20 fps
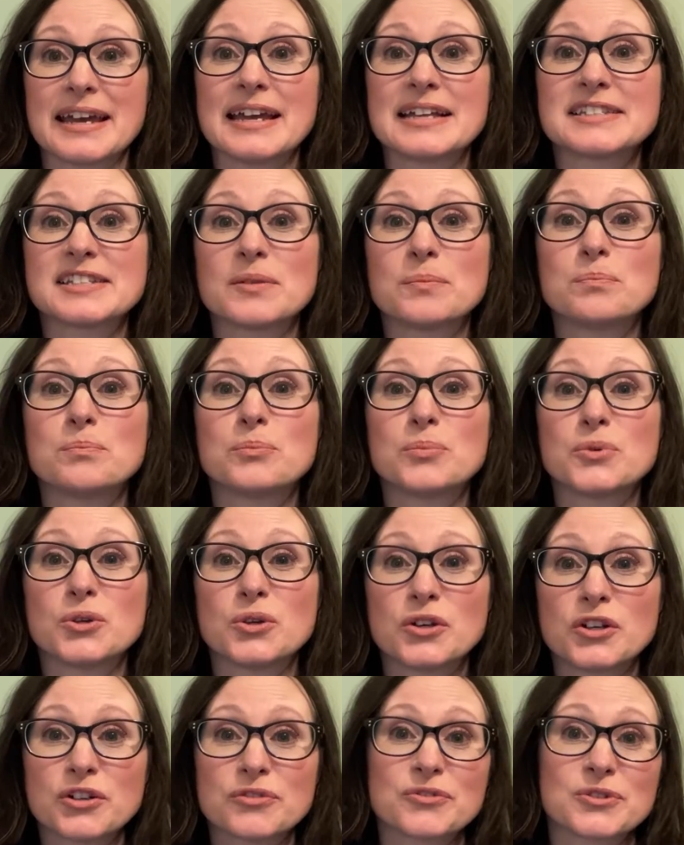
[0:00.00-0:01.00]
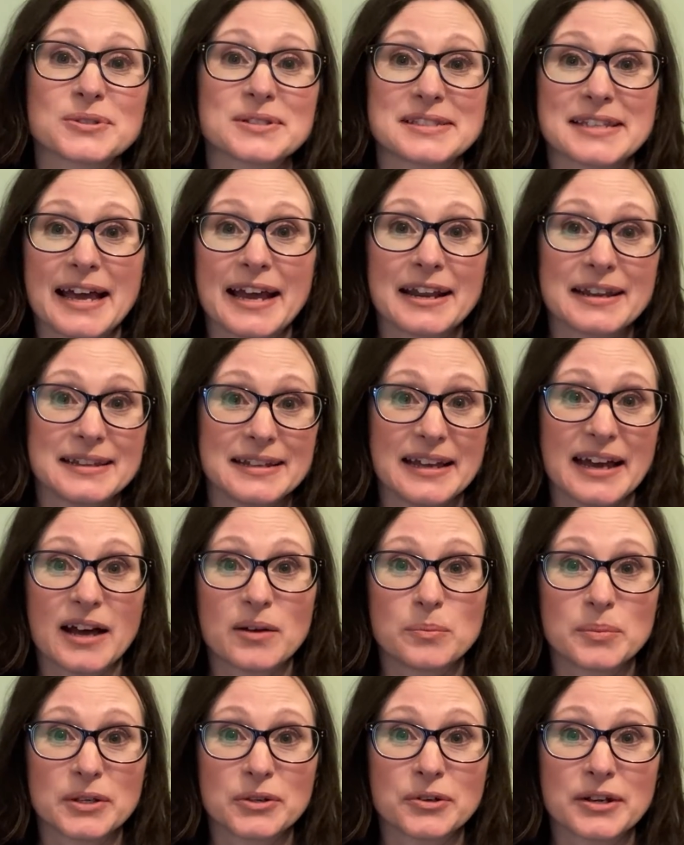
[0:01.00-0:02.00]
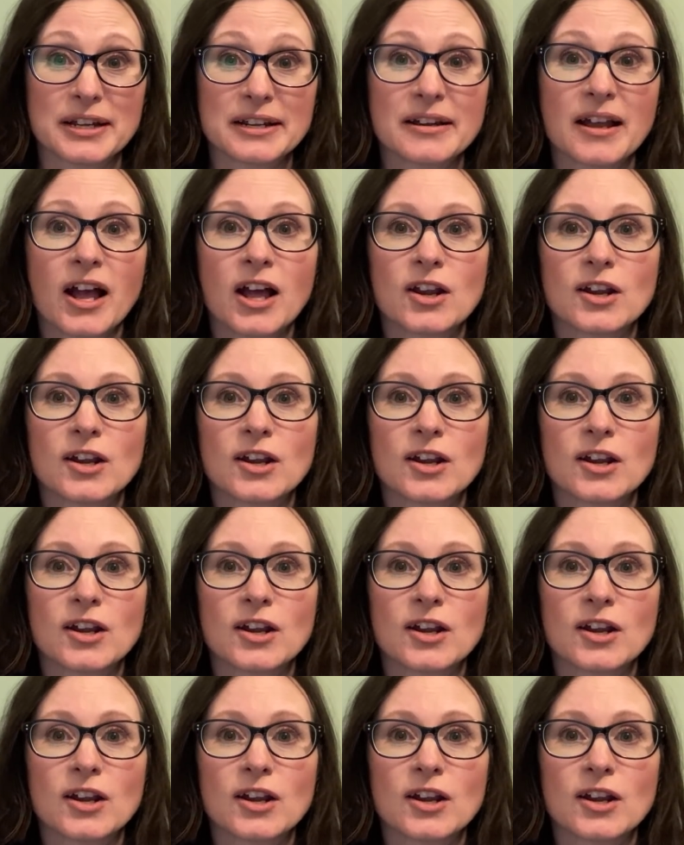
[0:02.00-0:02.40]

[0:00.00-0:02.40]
It's a beautiful state-of-the-art building